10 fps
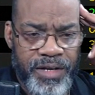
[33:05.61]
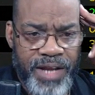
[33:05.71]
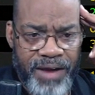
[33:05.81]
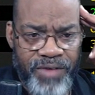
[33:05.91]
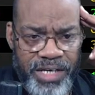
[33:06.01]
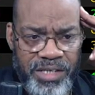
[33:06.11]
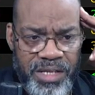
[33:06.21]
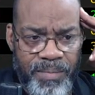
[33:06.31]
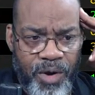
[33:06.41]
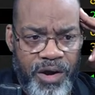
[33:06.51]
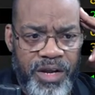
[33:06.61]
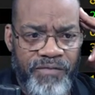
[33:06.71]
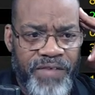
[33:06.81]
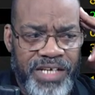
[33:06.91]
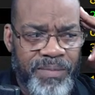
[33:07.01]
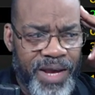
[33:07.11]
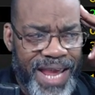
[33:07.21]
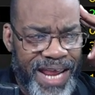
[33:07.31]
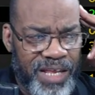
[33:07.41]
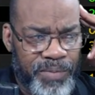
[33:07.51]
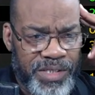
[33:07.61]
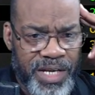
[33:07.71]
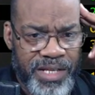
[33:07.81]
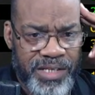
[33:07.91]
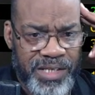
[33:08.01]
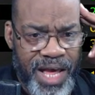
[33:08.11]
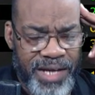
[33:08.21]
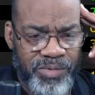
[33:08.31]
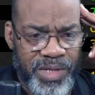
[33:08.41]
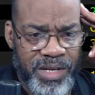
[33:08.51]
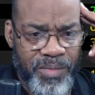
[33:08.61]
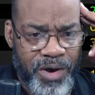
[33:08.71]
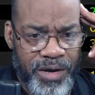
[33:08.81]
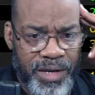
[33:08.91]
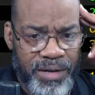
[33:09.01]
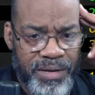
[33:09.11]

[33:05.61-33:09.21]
the direction of the market affects about 80% of the stocks within the market.